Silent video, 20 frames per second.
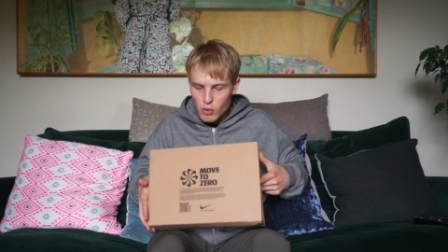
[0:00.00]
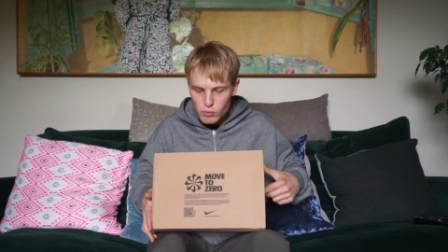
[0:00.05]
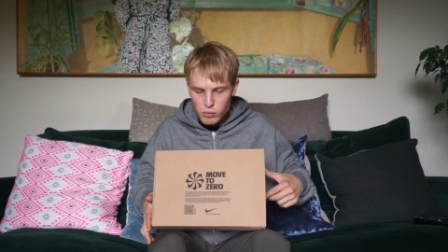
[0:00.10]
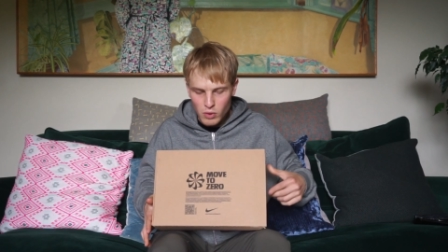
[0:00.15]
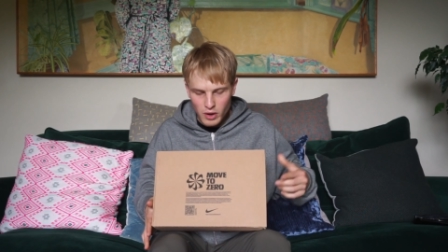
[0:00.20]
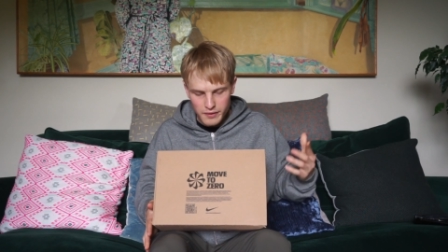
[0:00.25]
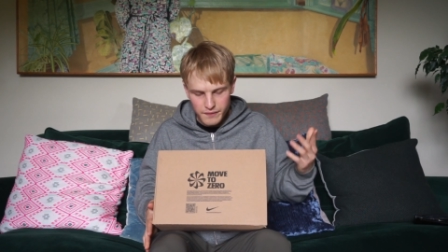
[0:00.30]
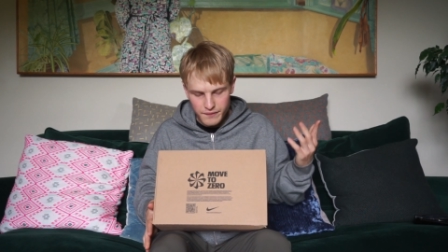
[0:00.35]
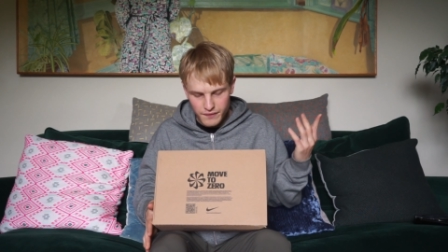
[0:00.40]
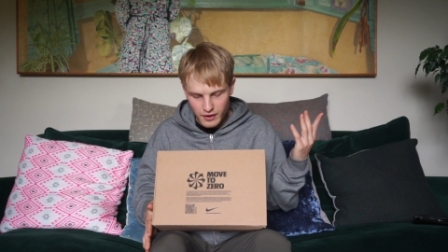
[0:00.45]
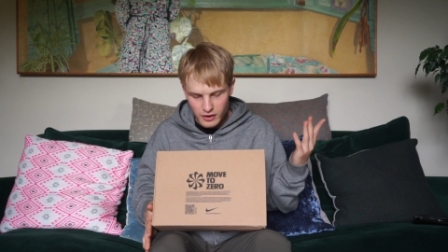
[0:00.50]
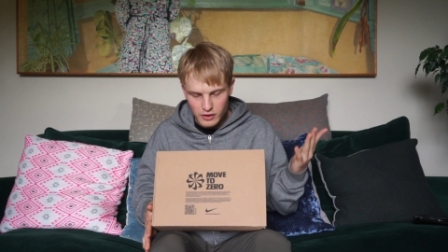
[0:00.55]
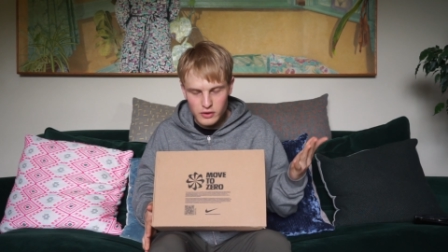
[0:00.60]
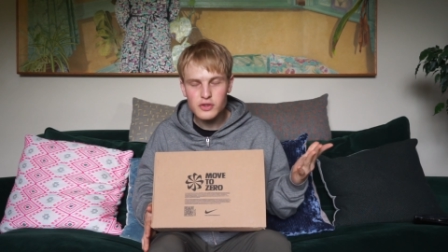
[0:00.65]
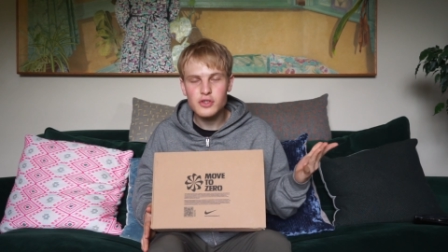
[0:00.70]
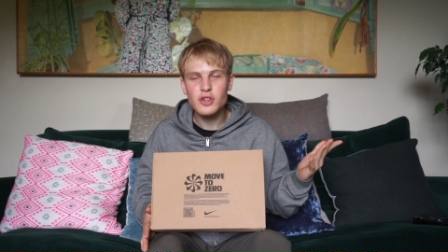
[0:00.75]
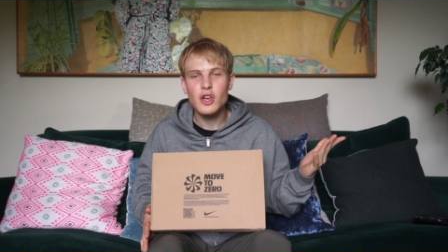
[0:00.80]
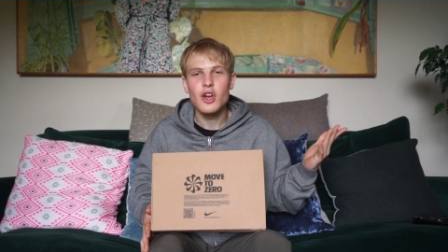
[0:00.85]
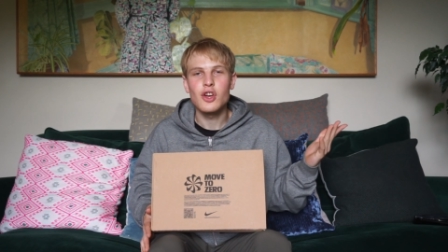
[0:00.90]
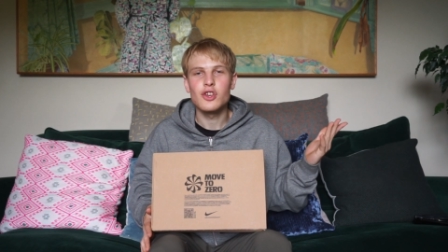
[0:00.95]
Right
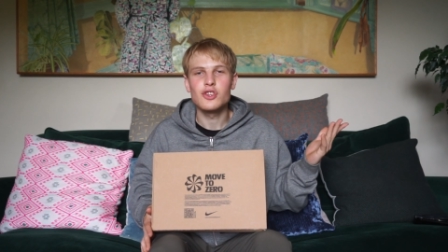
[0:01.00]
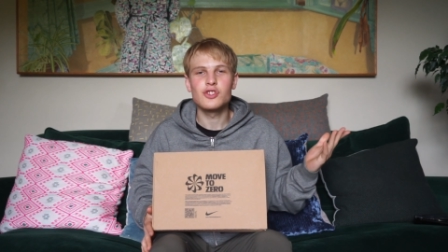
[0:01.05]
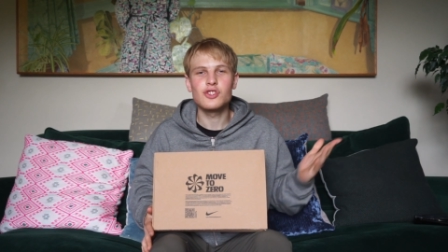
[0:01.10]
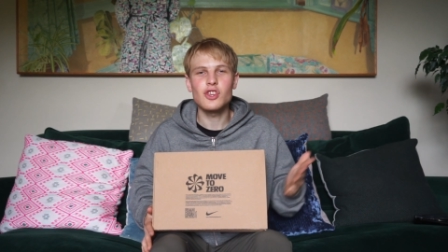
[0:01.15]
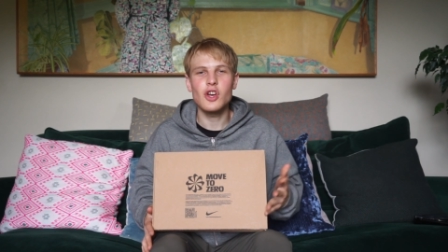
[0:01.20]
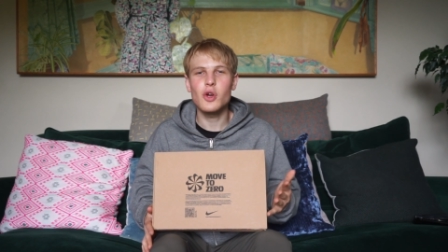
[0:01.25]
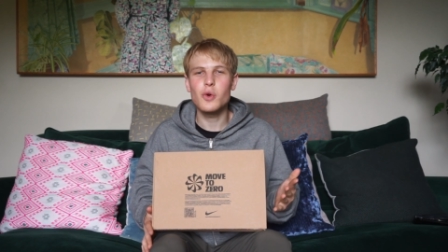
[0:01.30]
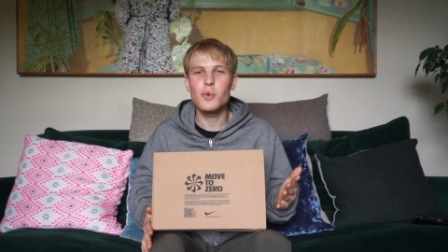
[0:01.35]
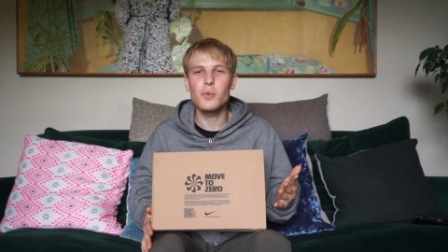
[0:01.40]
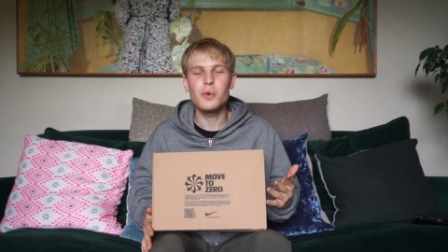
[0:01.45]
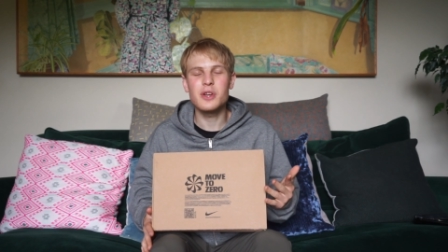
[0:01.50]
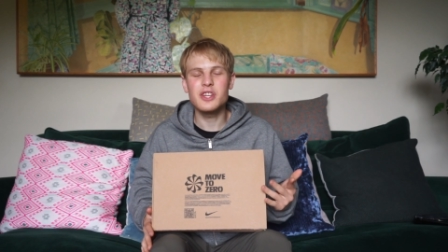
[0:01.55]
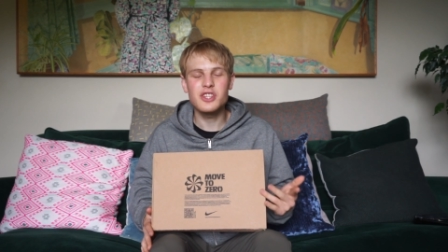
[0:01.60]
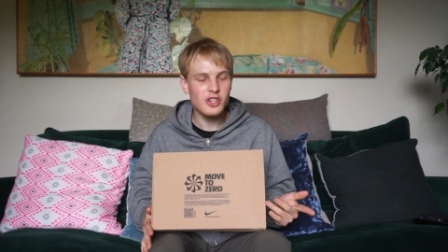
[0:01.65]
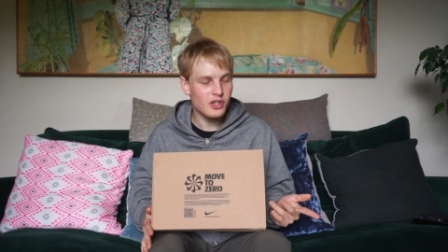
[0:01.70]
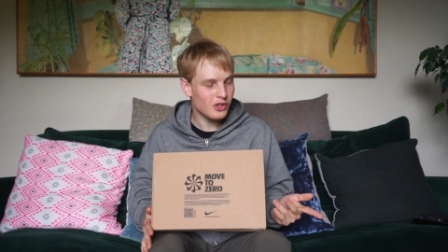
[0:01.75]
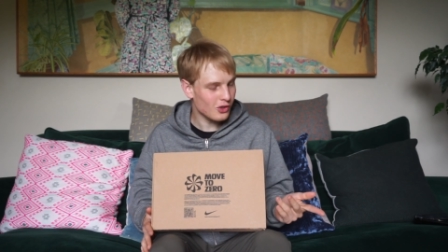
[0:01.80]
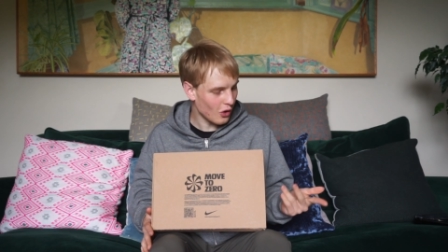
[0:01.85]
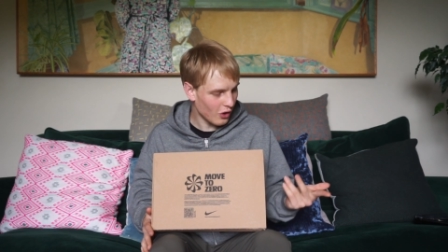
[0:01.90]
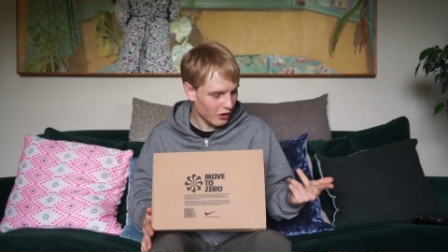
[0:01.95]
folks, so we
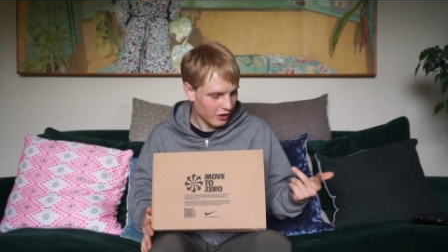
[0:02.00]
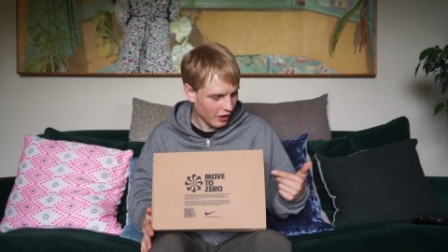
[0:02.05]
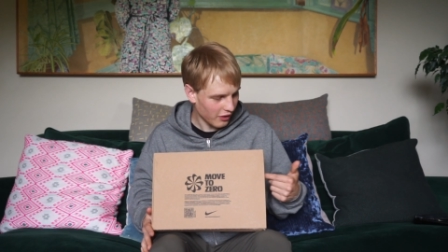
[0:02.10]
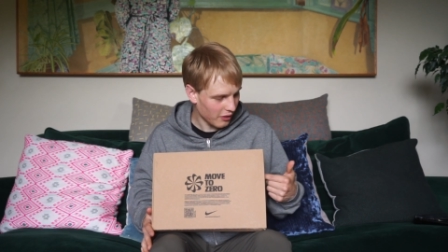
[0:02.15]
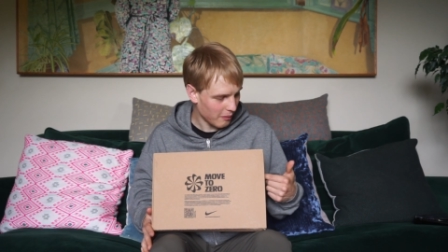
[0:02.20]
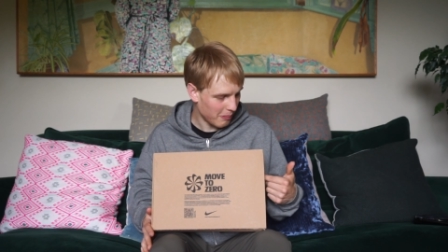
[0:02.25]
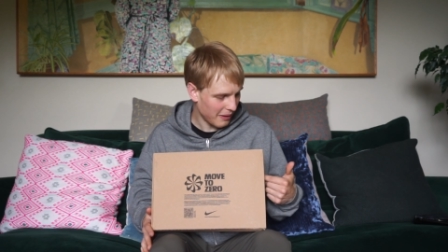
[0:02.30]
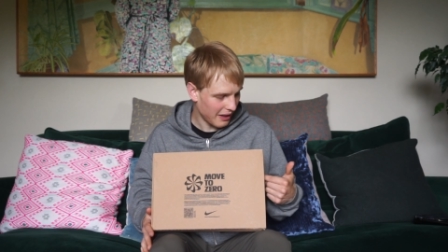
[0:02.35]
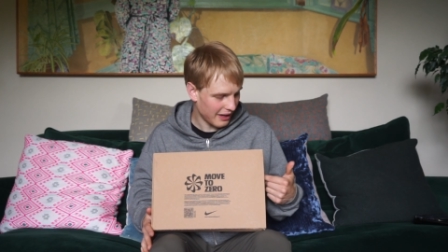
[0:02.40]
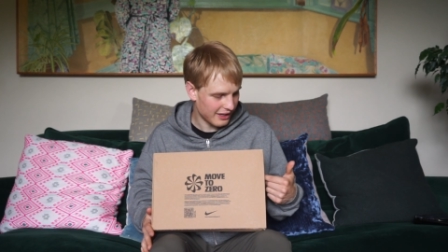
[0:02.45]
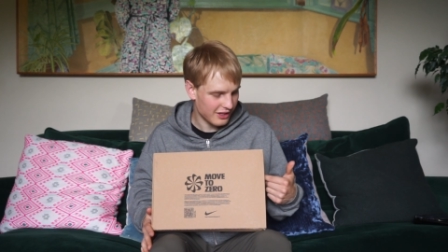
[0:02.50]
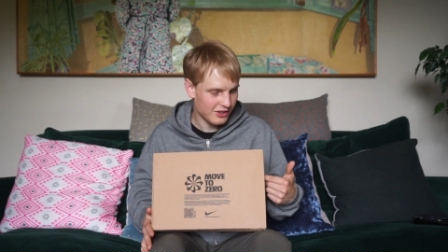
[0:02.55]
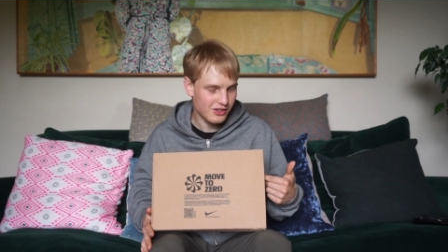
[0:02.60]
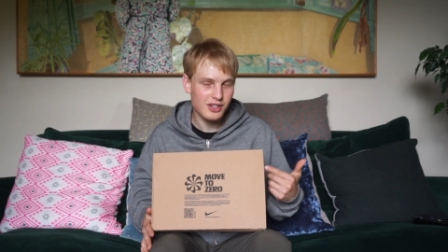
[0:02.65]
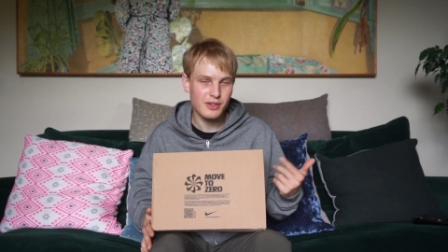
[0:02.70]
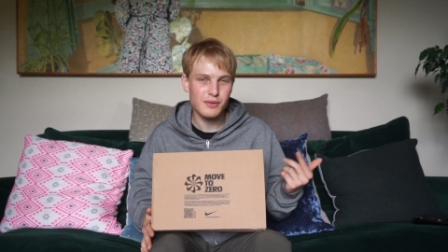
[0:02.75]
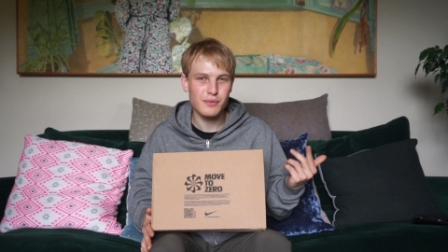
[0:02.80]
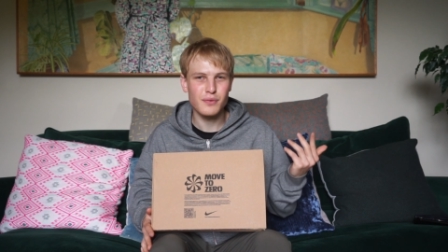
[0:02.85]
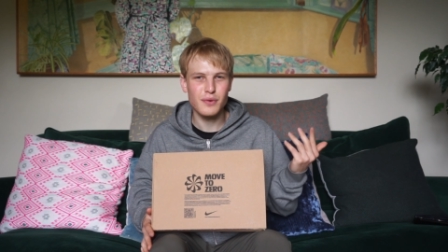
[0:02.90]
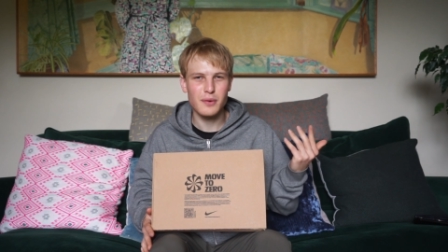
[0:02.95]
just got another package
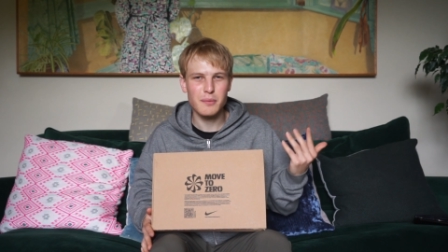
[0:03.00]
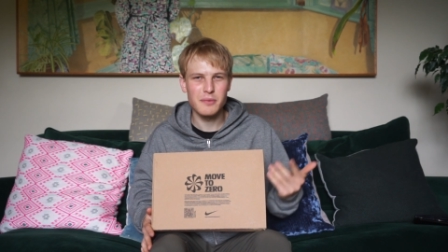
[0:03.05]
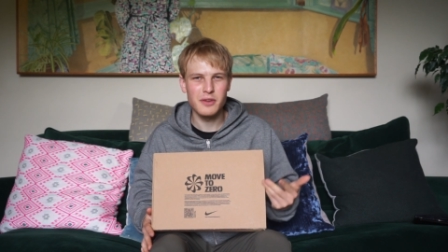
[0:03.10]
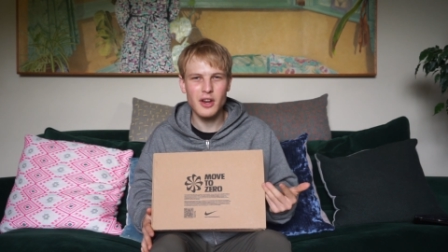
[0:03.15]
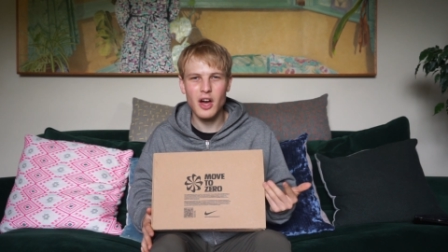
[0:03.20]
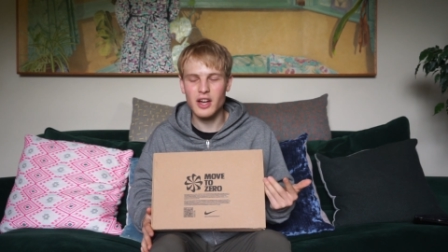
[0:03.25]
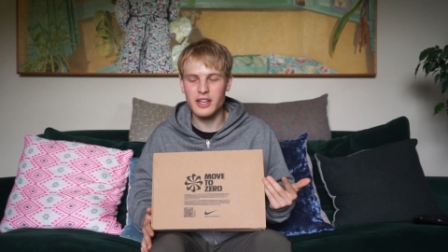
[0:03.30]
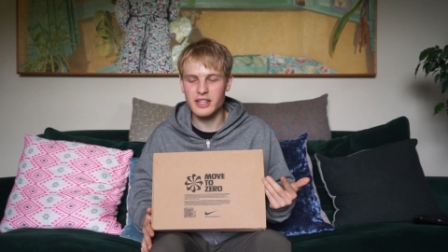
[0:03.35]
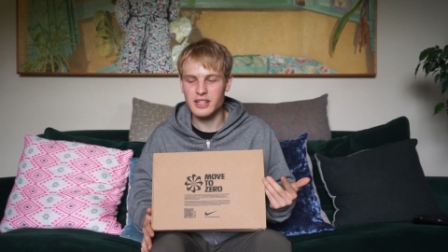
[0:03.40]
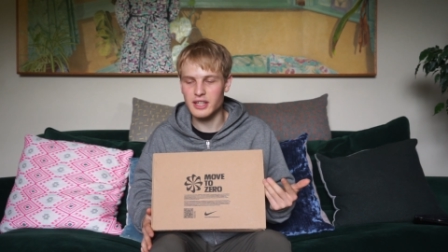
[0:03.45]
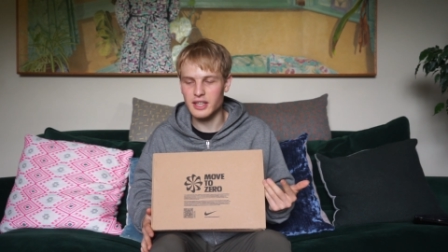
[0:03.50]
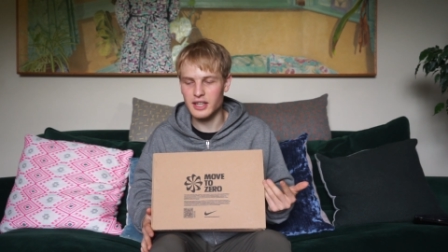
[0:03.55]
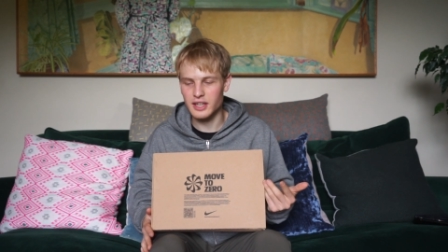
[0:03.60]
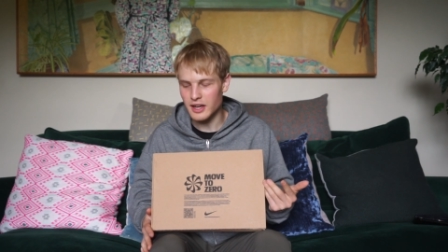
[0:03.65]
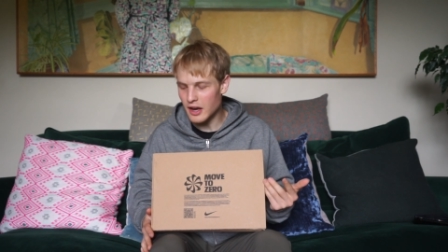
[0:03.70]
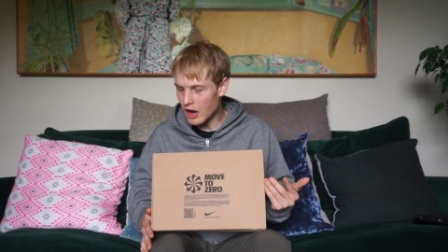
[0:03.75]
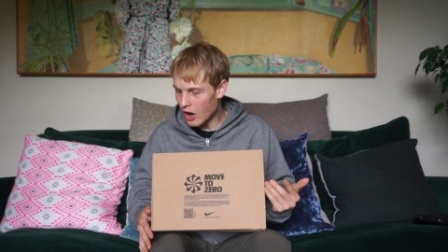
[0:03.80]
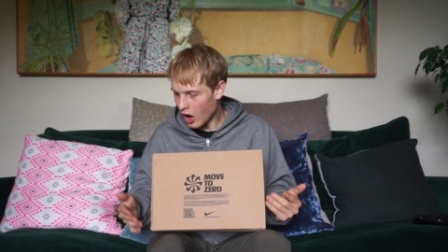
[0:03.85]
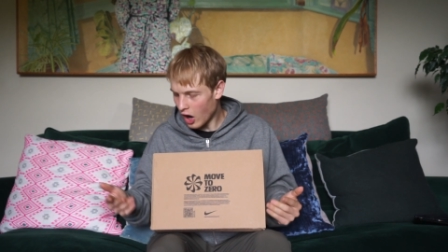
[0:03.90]
in from Nike.